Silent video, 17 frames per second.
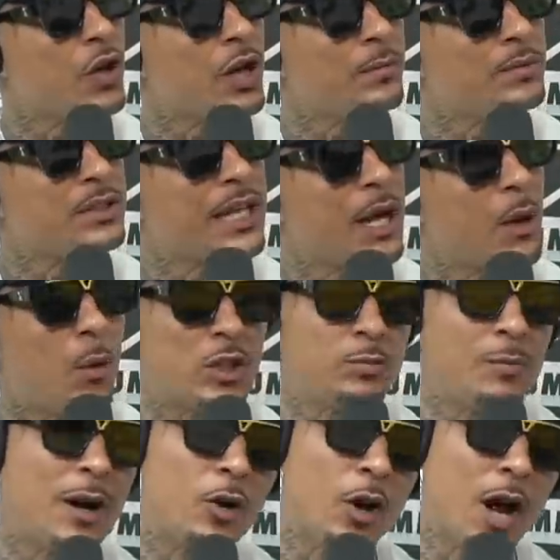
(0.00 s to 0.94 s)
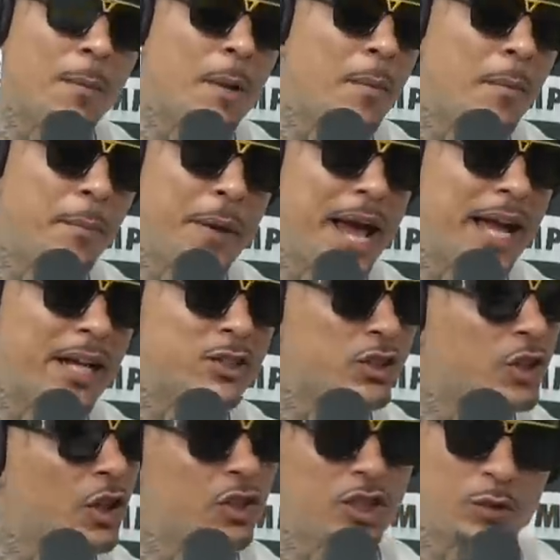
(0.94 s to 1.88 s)
I'm yeah. saying. Once my grandmama passed,
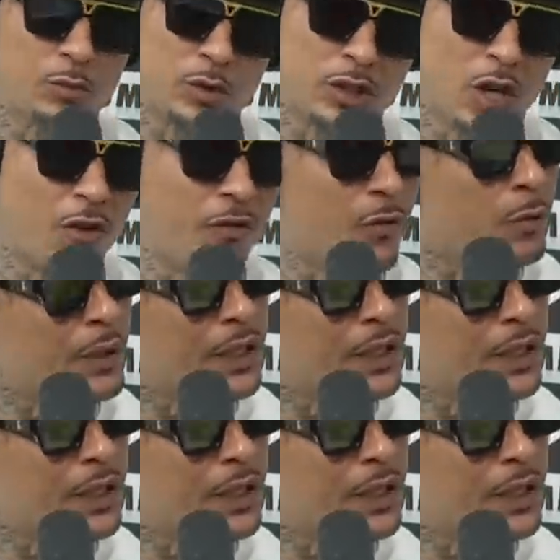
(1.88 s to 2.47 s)
church, it was over with.